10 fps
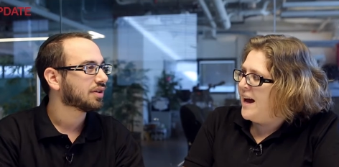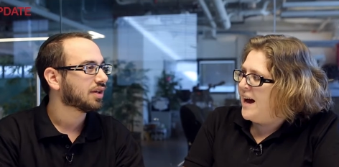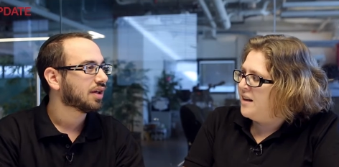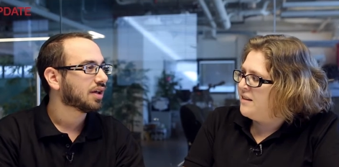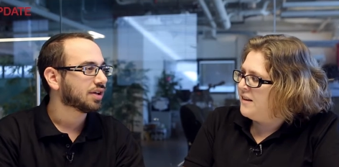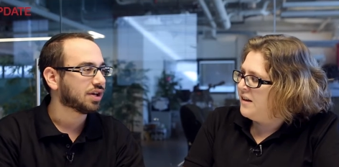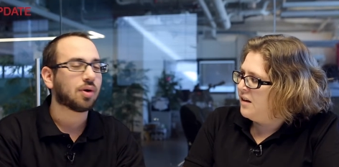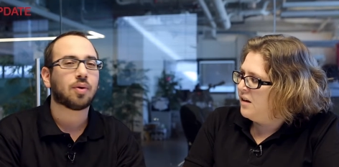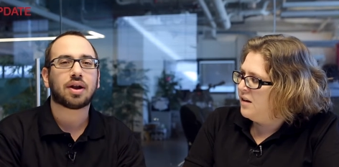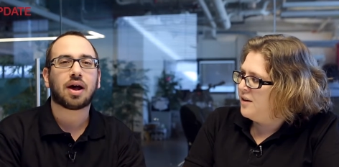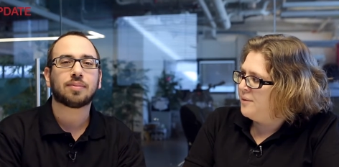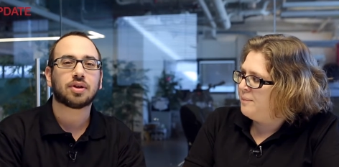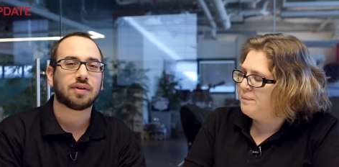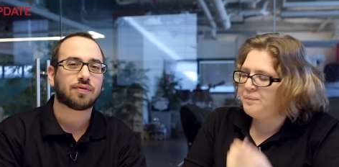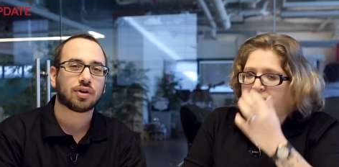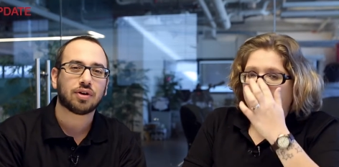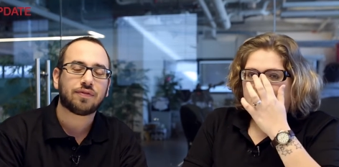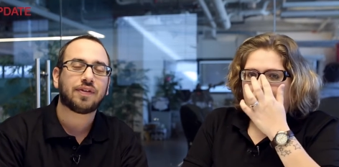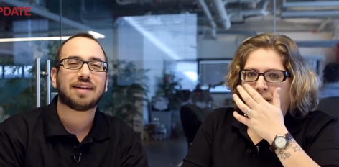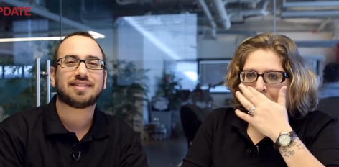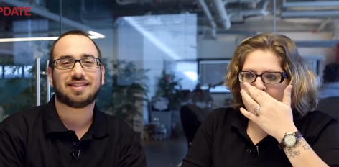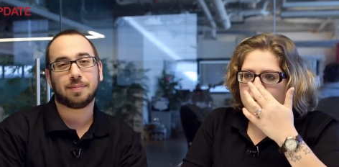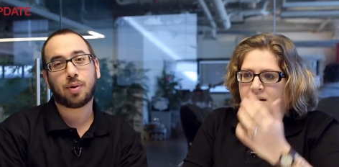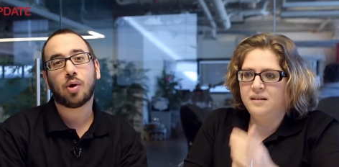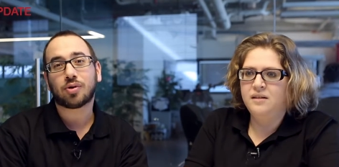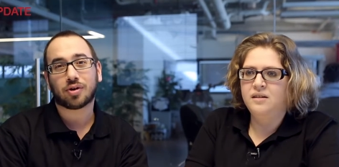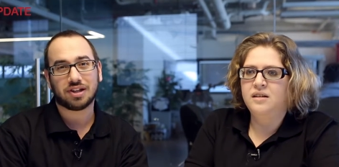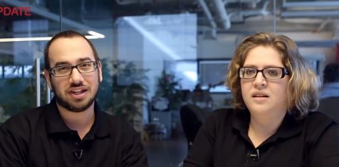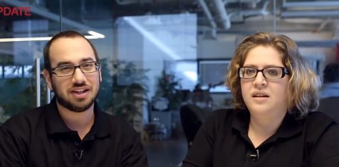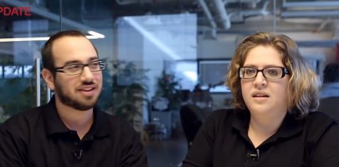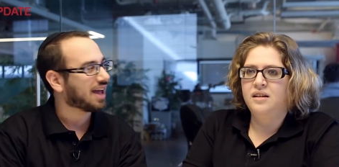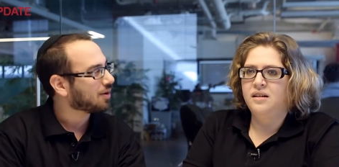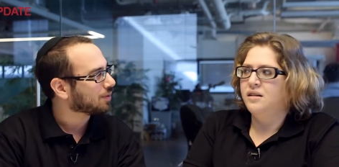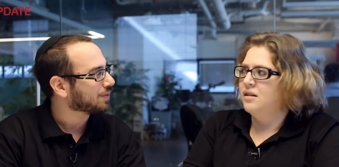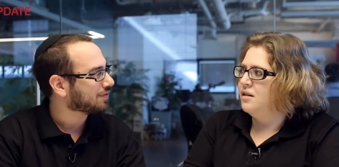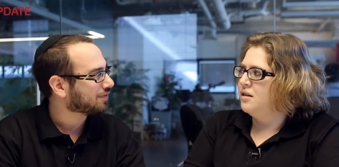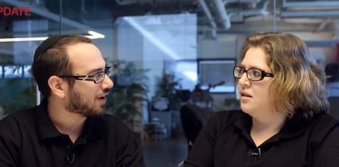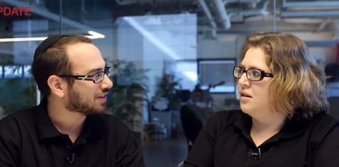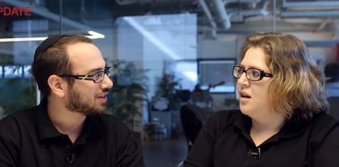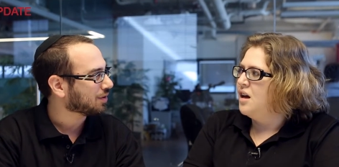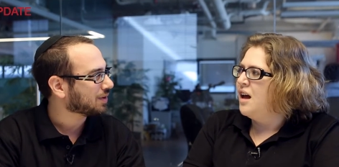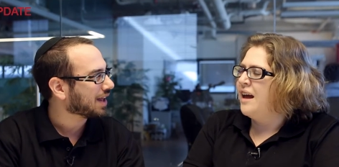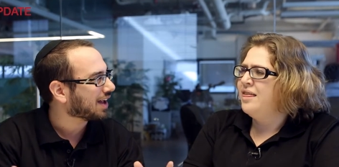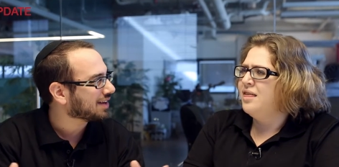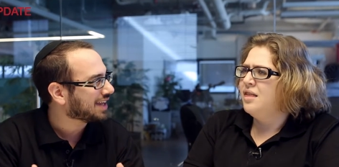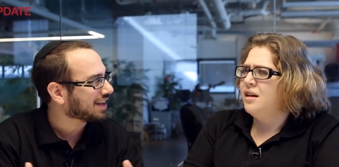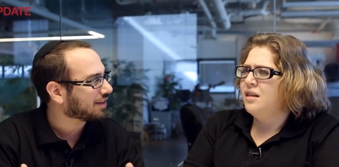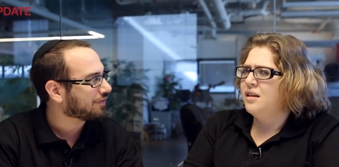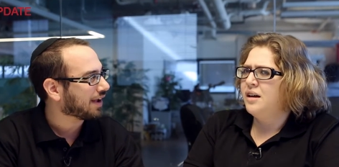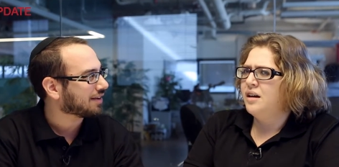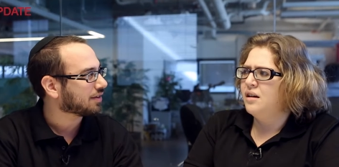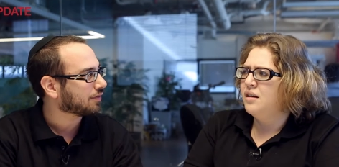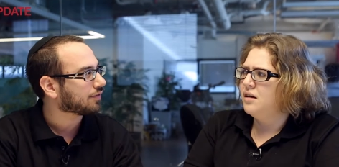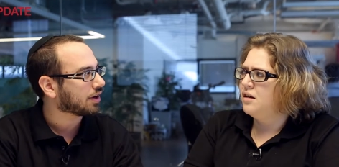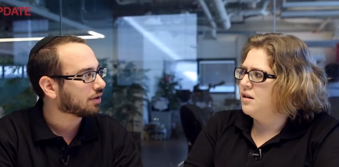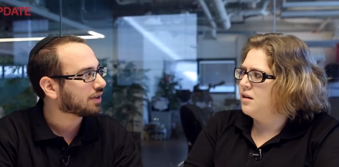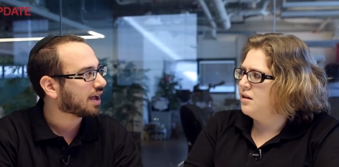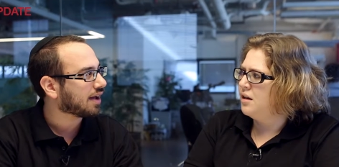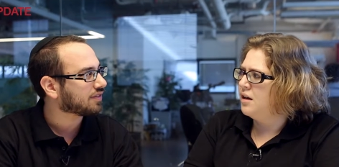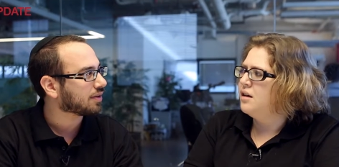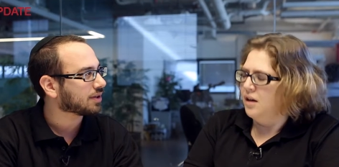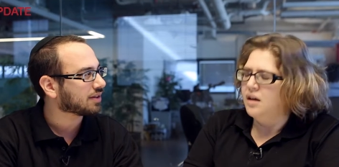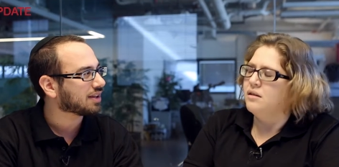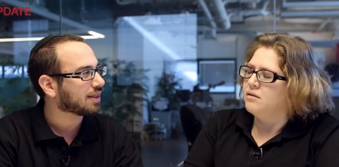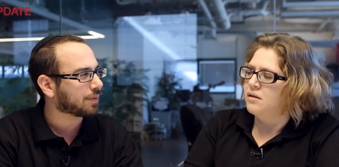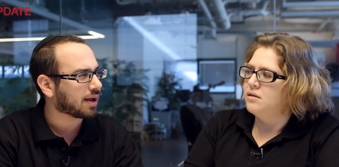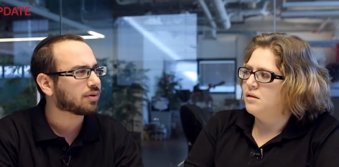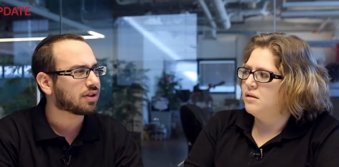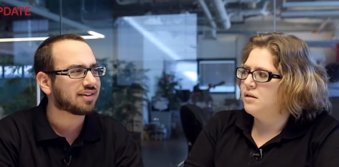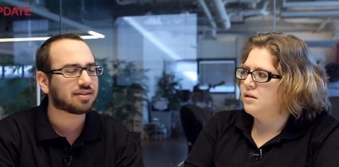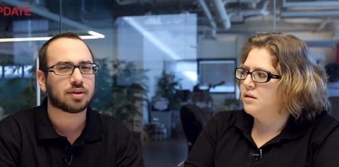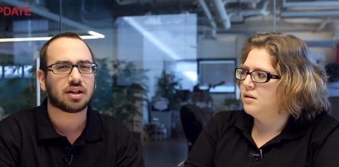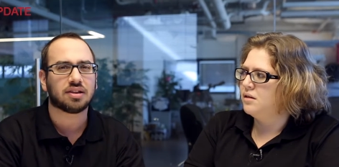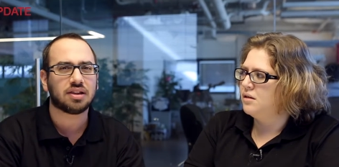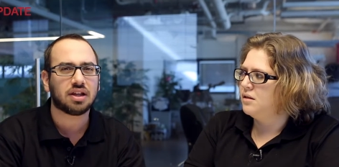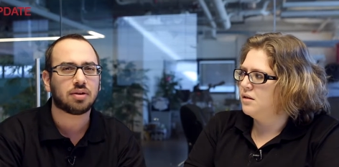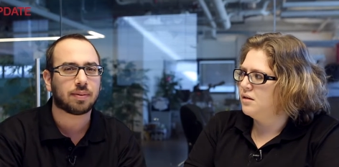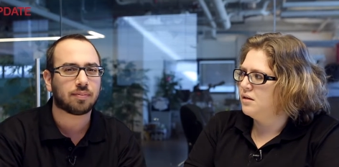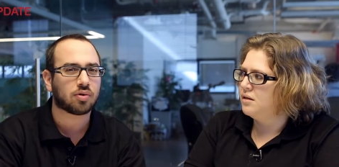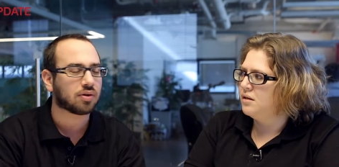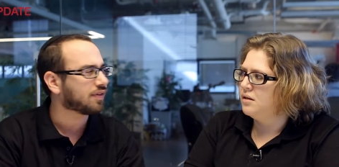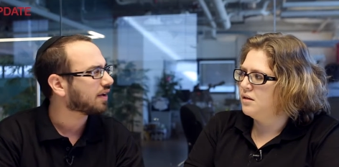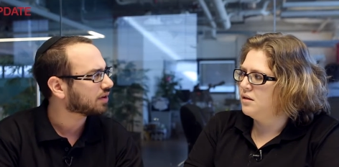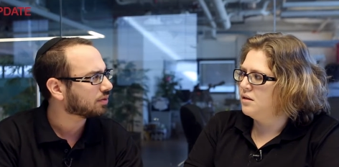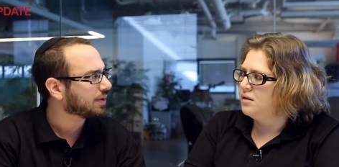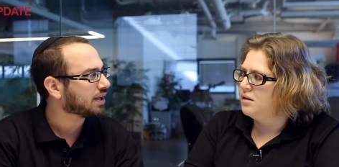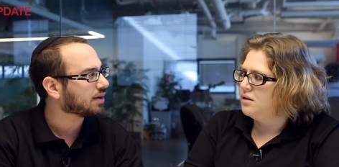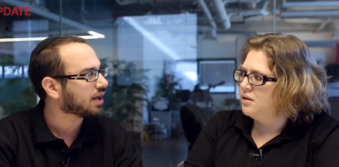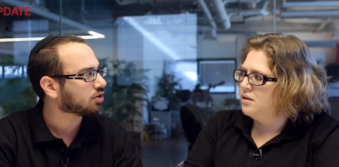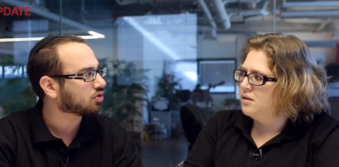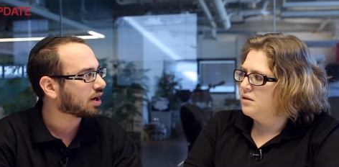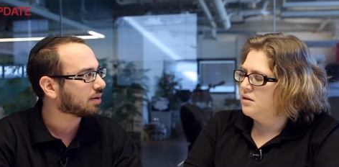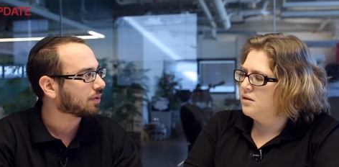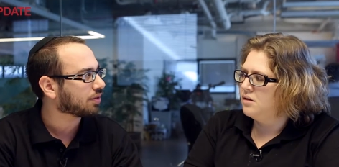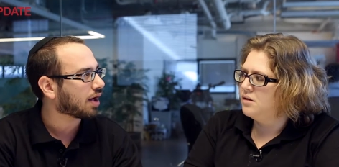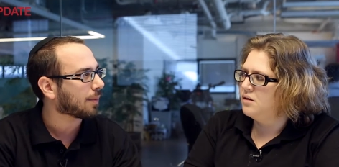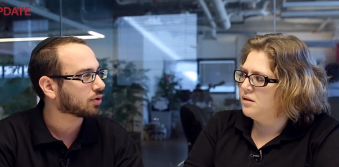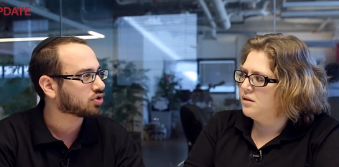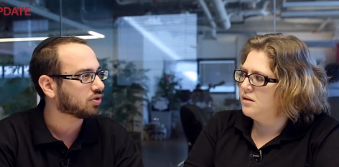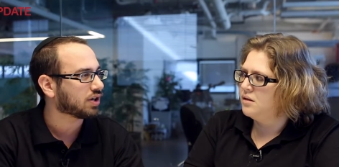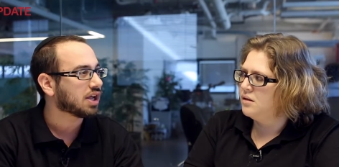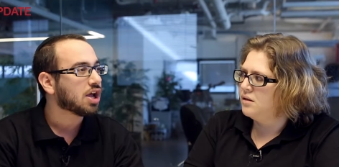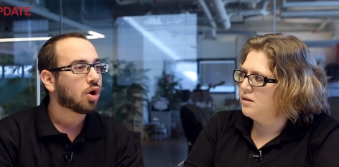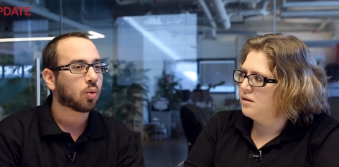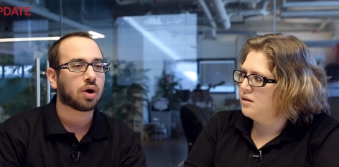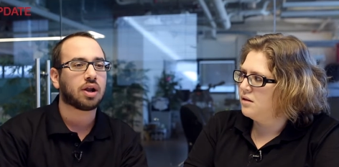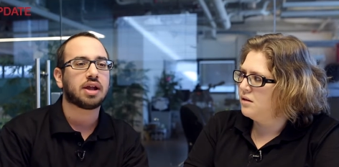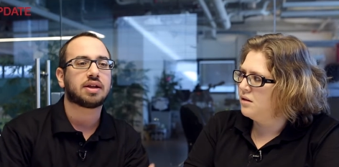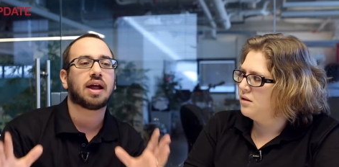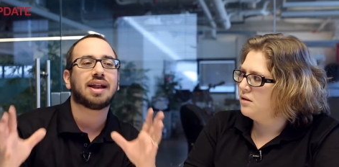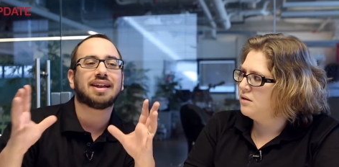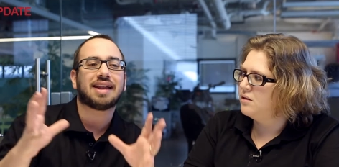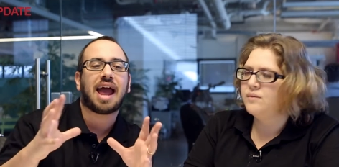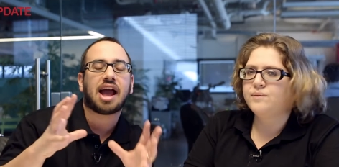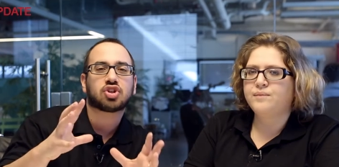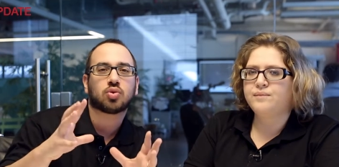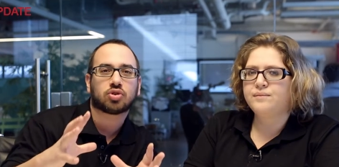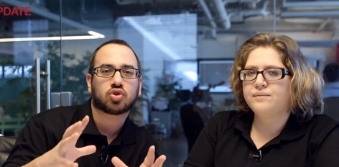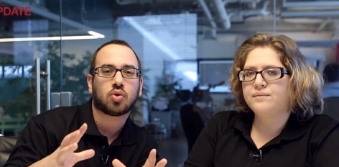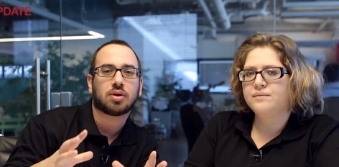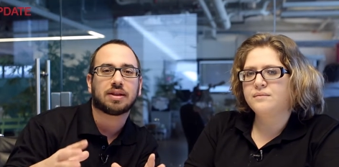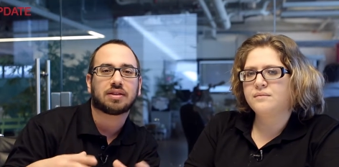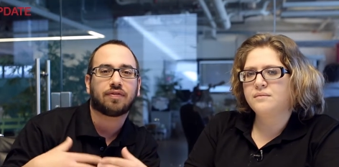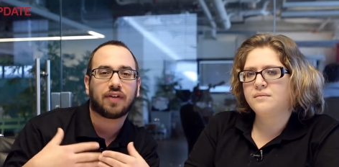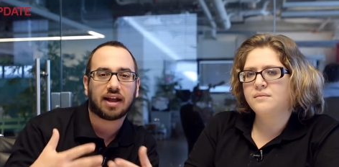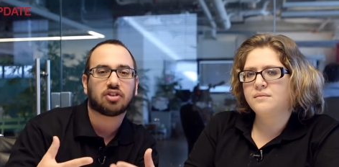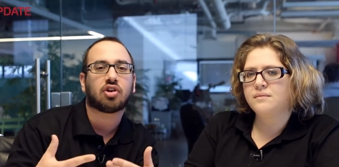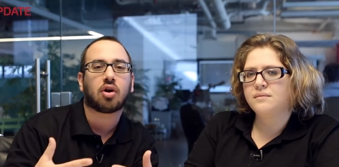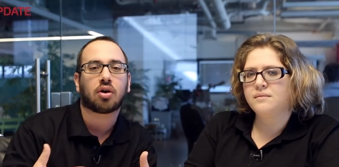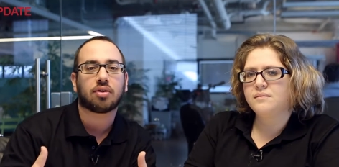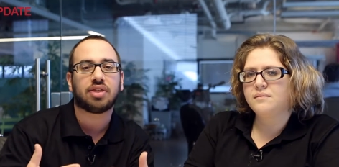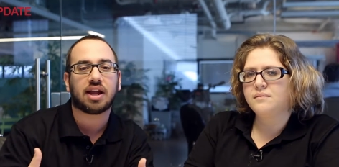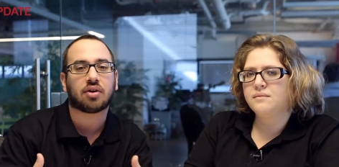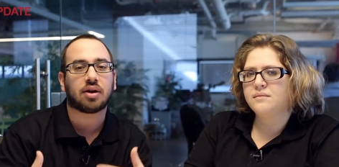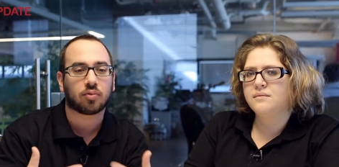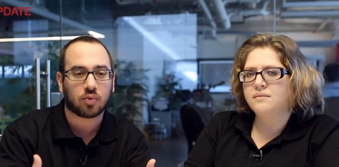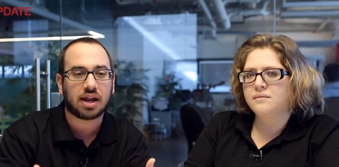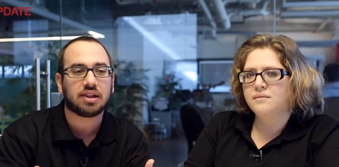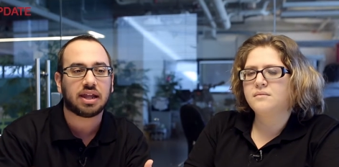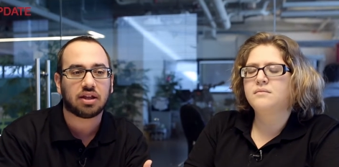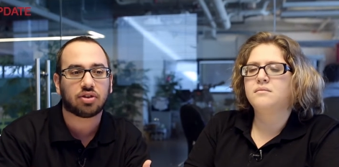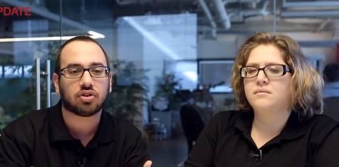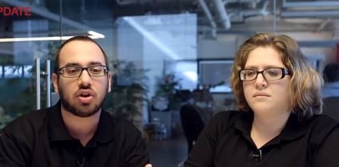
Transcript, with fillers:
Speaker 1: that. You know what? I'm looking for a good fantasy poker league. That would be fun. You know, get the fans involved. I know they have something like that, but I would like something a little bit more involved. It would be an incredible opportunity where, like, in an actual tournament, the fans are there and railing